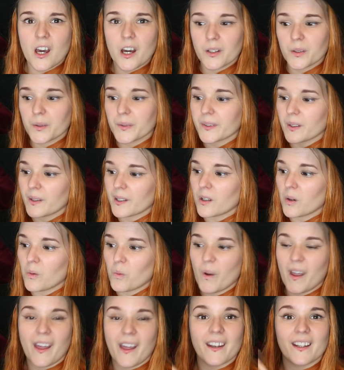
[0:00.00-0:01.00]
and also it got
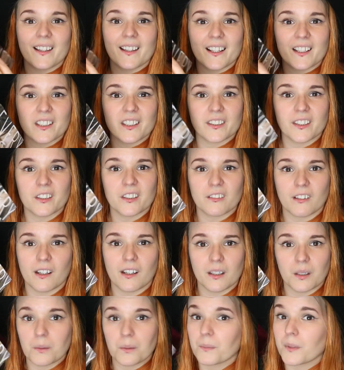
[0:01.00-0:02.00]
wet and it like
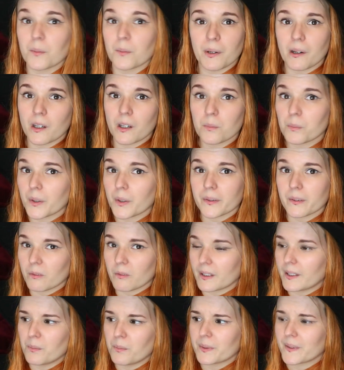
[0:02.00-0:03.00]
disintegrated. American books are
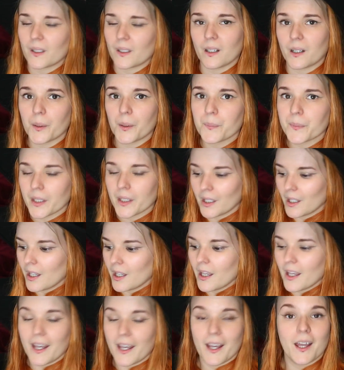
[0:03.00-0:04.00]
really bizarre.
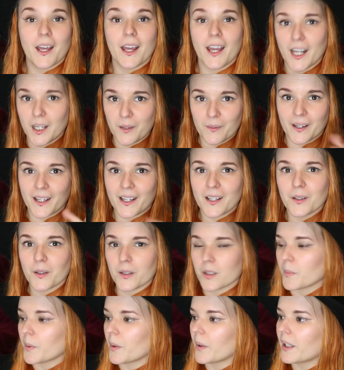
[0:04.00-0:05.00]
Anyway, not
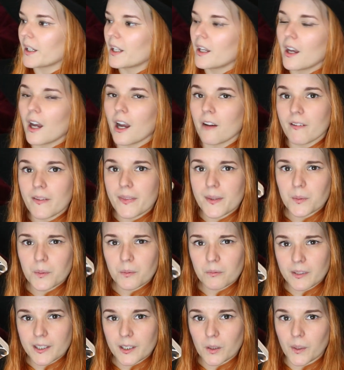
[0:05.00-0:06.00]
the point. I read this
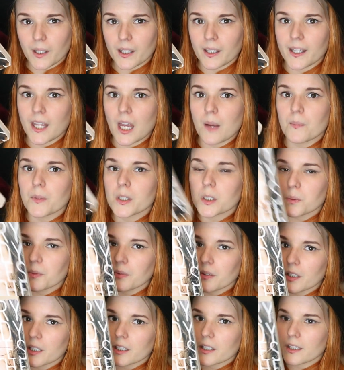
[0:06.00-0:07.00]
one really quickly. I much
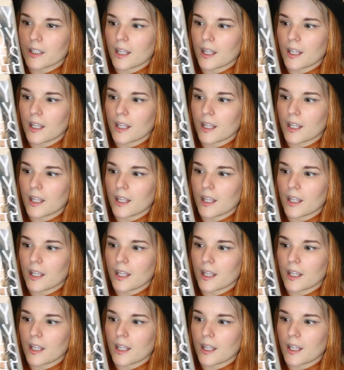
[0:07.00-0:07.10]
preferred it to